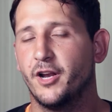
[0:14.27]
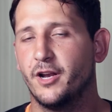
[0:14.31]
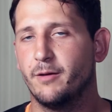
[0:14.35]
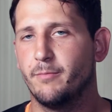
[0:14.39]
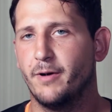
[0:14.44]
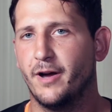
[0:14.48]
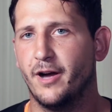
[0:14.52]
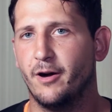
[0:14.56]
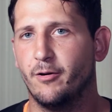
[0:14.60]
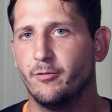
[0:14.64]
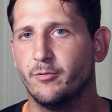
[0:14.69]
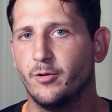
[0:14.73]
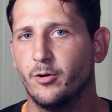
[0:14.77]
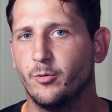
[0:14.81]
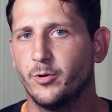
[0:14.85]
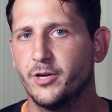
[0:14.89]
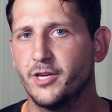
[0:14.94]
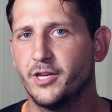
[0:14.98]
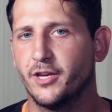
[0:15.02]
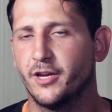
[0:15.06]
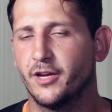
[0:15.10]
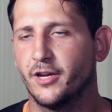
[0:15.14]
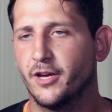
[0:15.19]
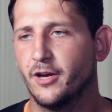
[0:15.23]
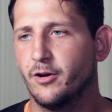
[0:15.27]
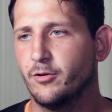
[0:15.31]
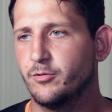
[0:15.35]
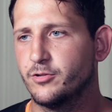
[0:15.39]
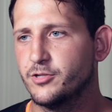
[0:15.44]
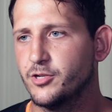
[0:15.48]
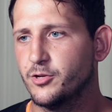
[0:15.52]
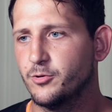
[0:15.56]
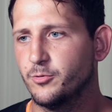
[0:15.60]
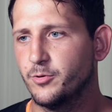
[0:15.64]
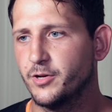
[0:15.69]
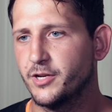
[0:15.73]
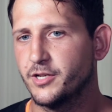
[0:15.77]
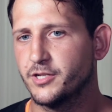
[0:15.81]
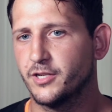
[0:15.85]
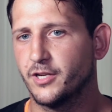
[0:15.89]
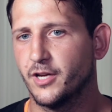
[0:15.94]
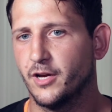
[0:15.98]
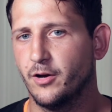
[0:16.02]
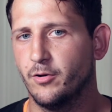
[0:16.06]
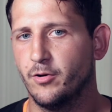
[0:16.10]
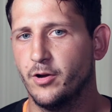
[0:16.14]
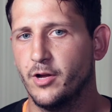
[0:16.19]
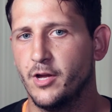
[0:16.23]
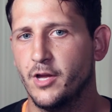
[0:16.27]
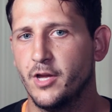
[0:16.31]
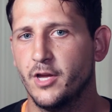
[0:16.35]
about a week ago, two weeks ago,